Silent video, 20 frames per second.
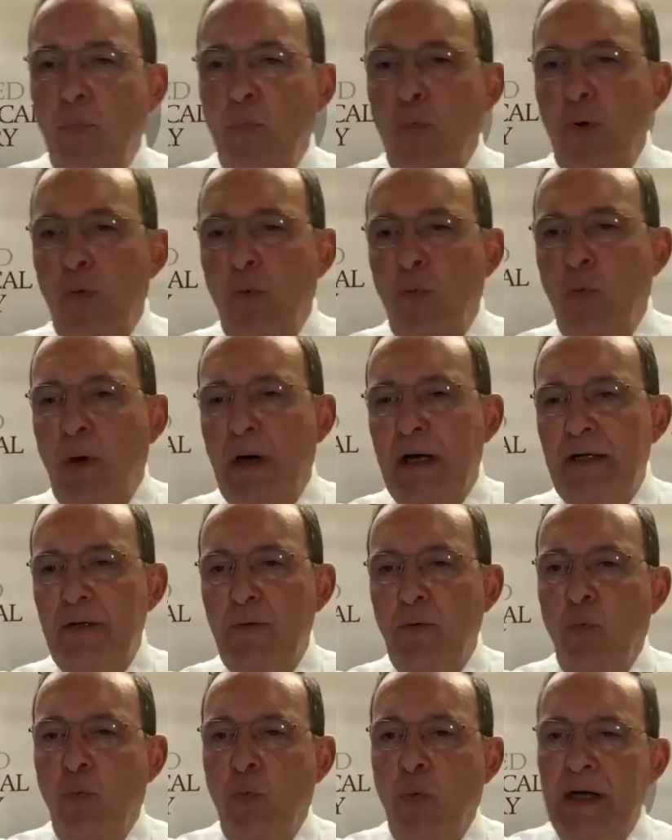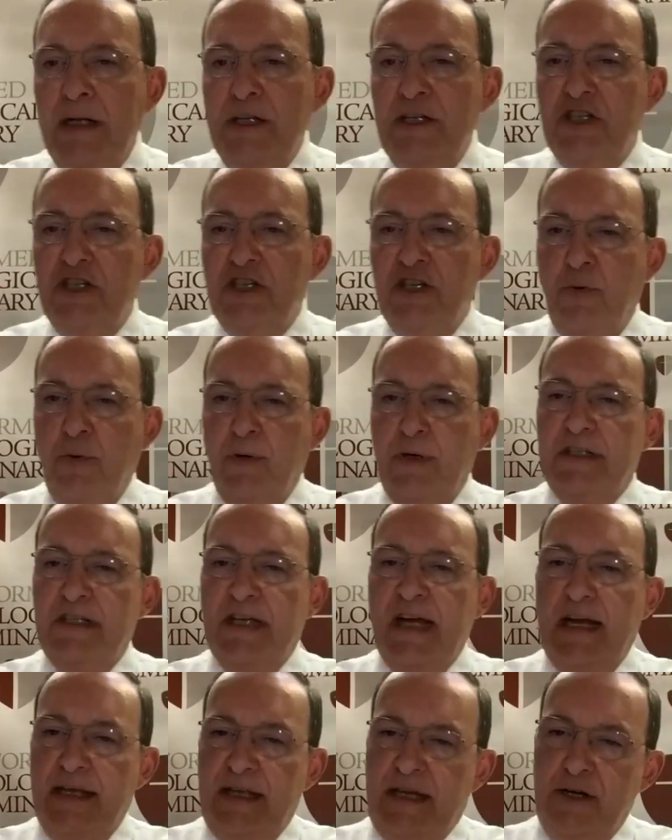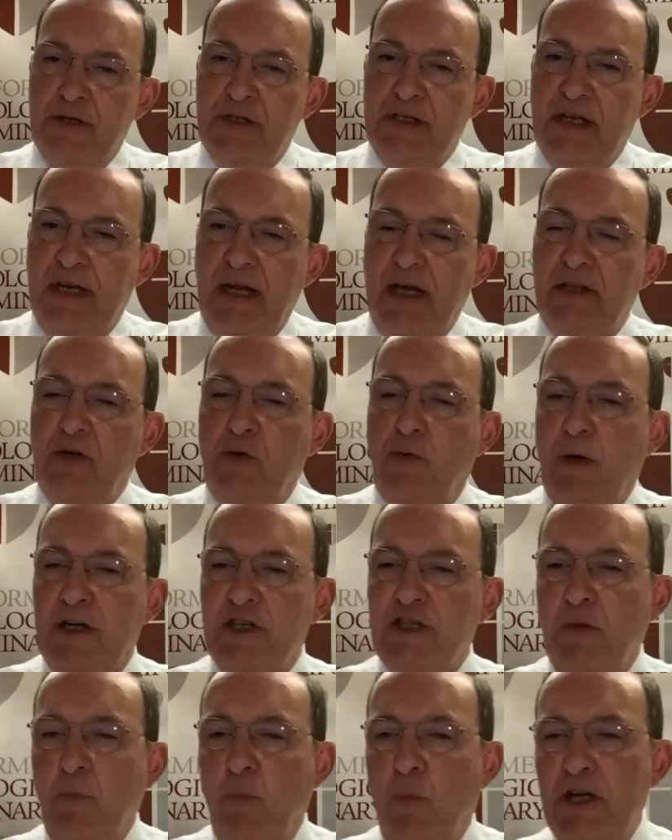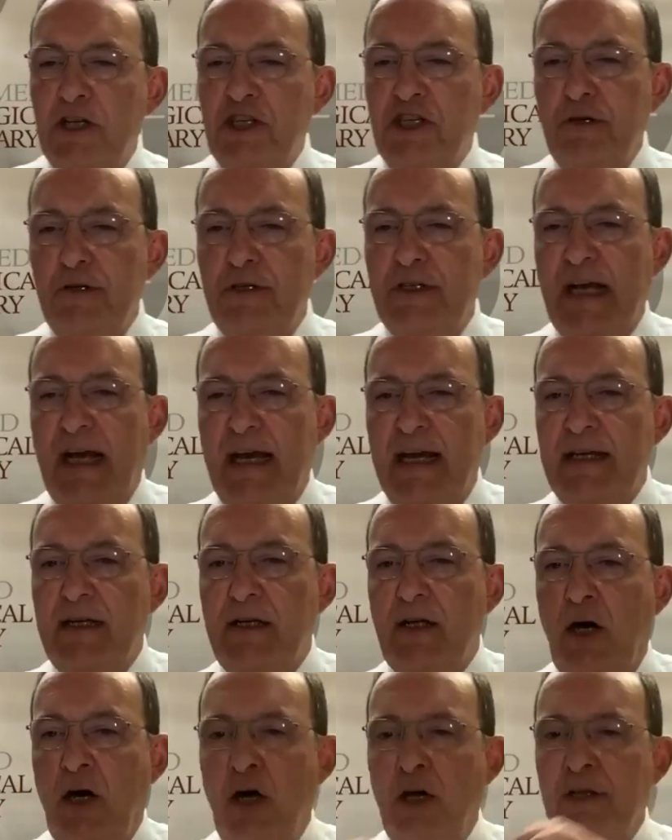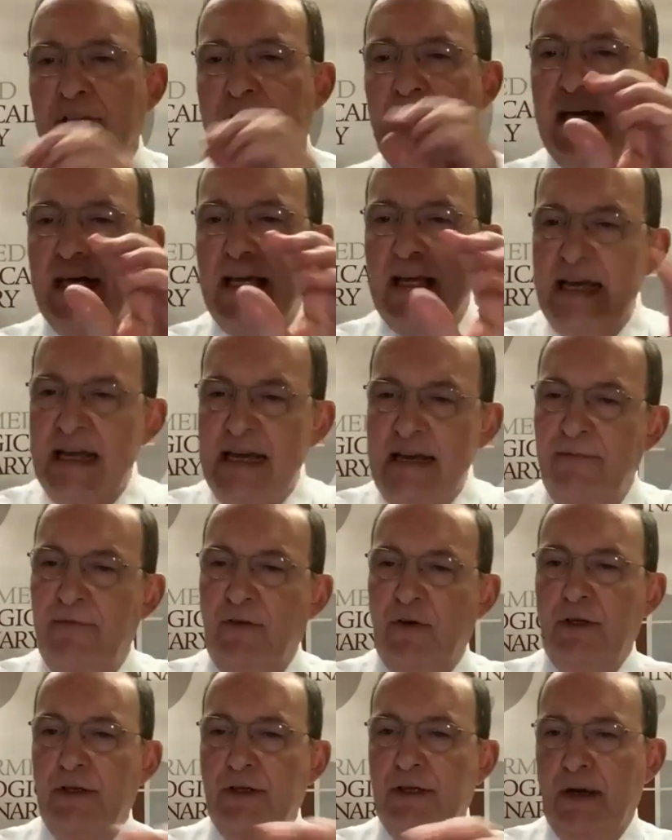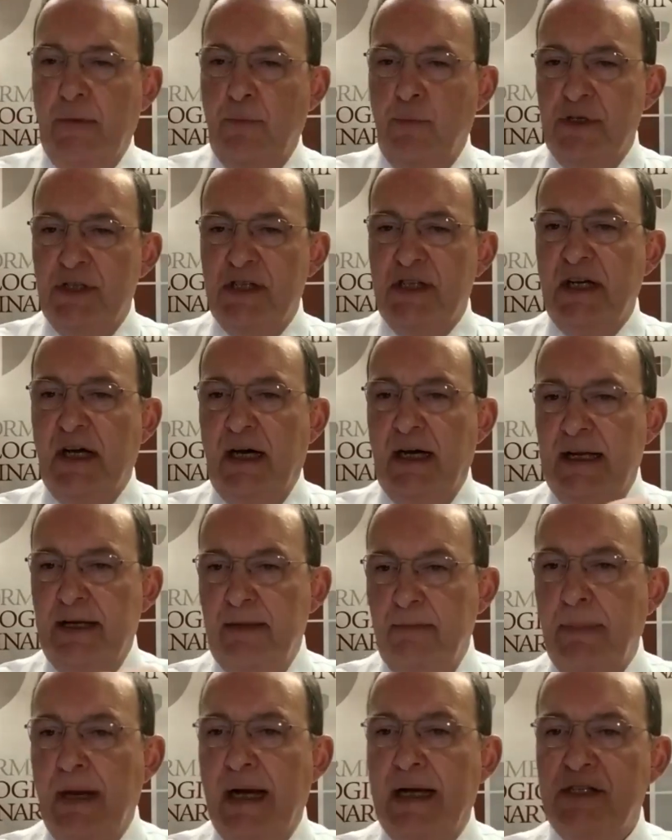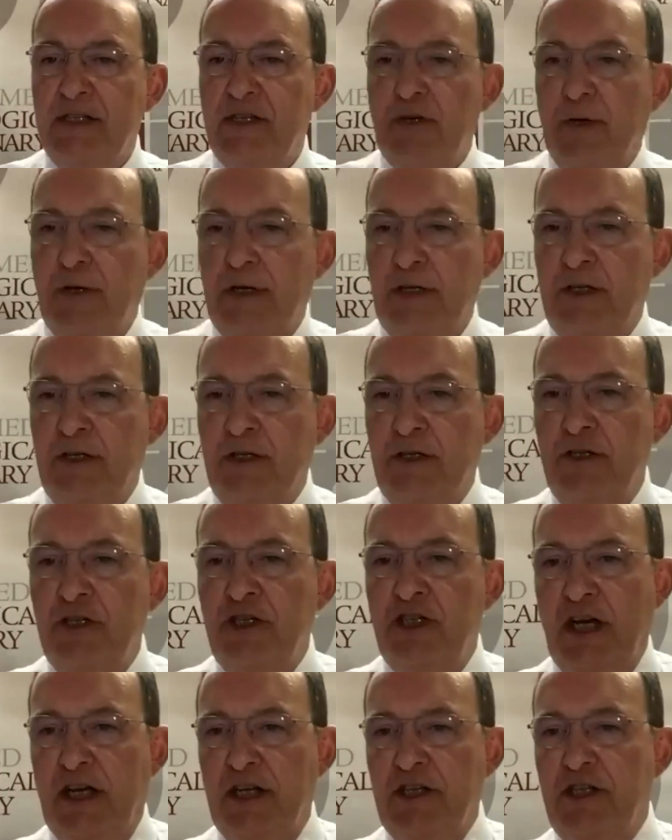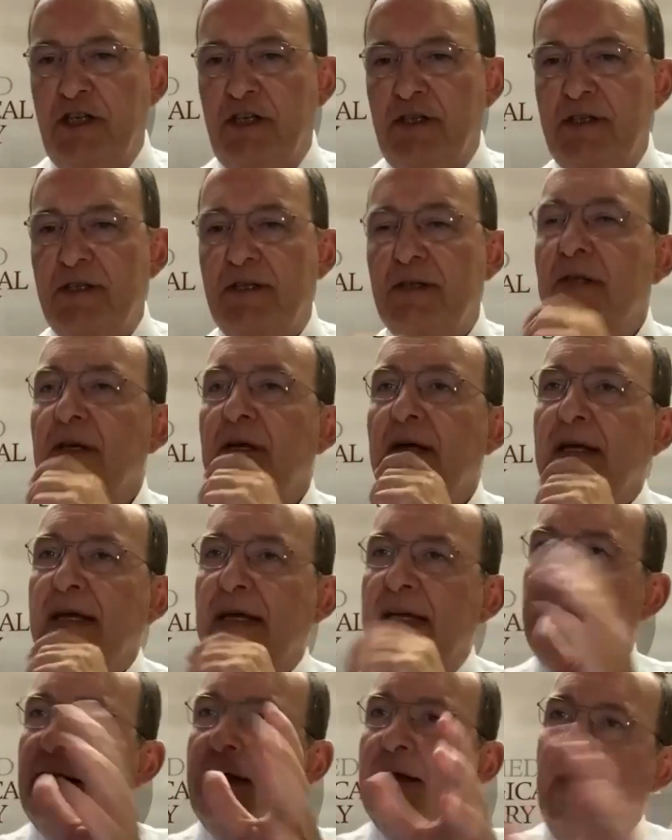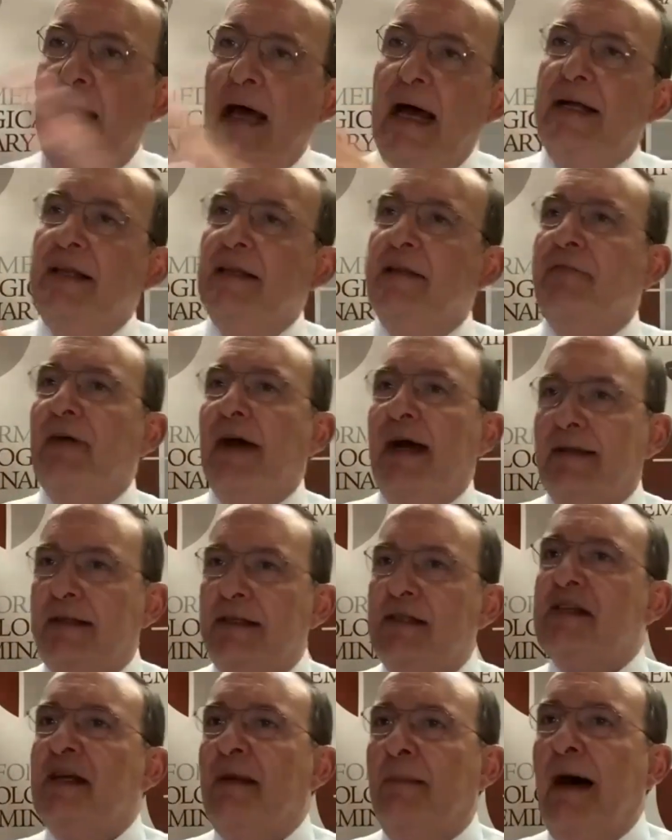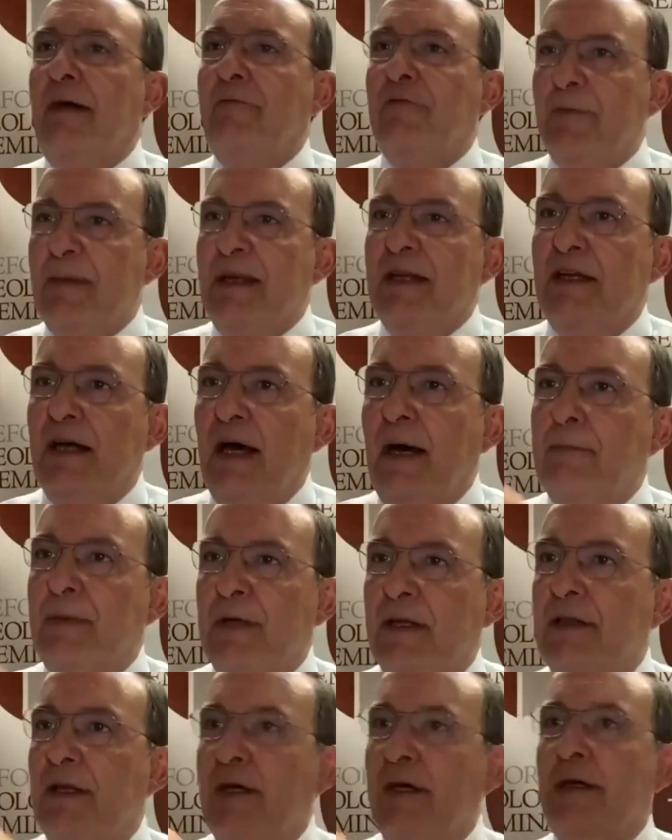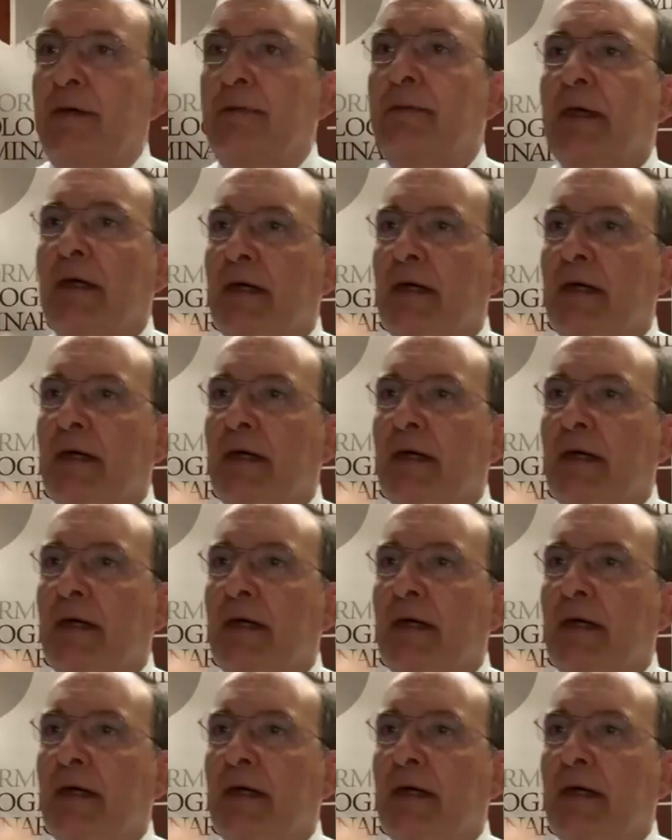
what what's your take? Here's another question. What's your take on the evil that was done by certain judges in light of the fact that some of them end up in the